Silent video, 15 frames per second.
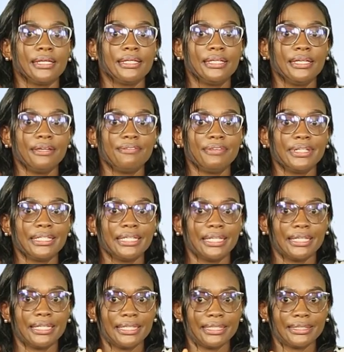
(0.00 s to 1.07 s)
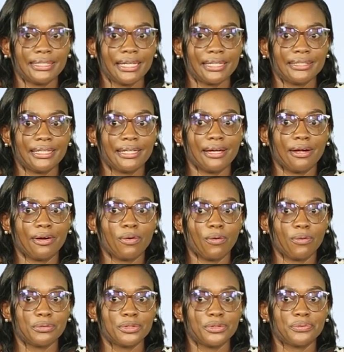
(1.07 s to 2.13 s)
given the technical
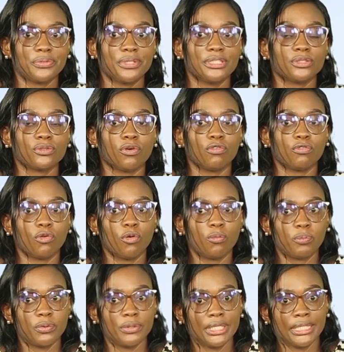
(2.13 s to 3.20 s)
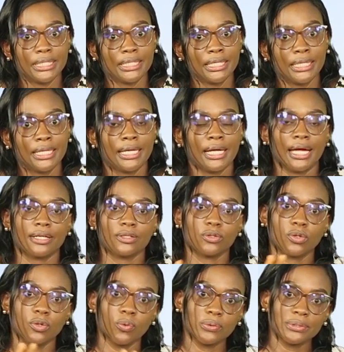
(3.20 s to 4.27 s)
constraints of opening
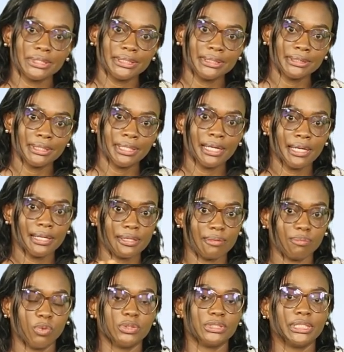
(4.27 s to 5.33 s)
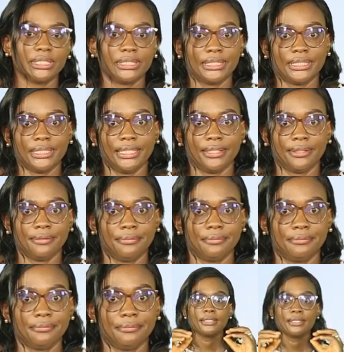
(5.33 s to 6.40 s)
and closing the budget year.
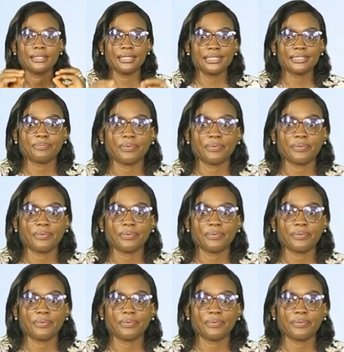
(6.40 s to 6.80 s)
This